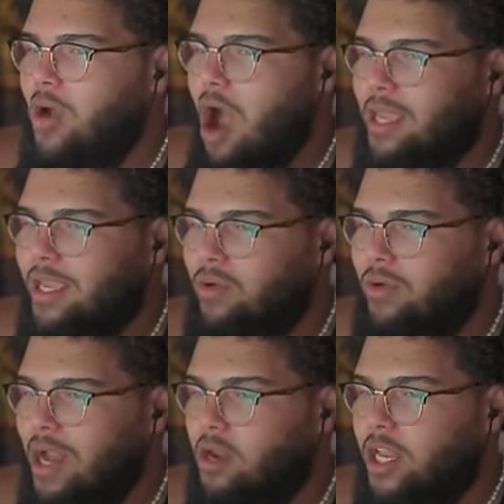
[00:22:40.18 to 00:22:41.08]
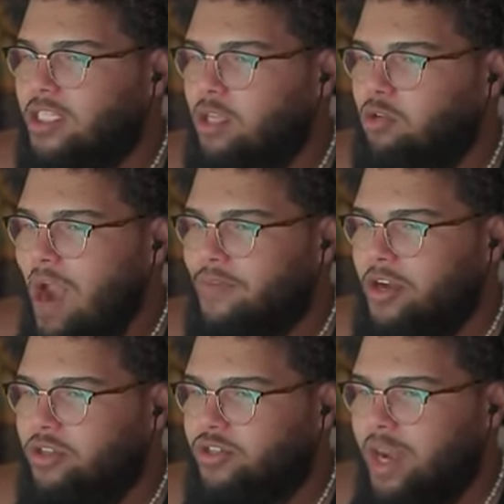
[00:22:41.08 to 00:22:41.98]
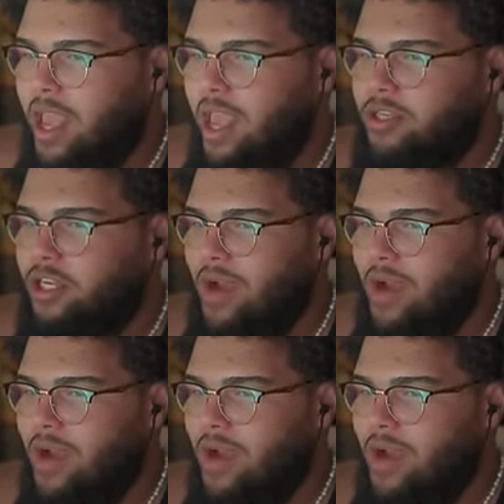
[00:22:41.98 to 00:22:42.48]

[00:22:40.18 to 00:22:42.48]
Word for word: walkie? Who got? There's loot right in front of you, straight ahead to your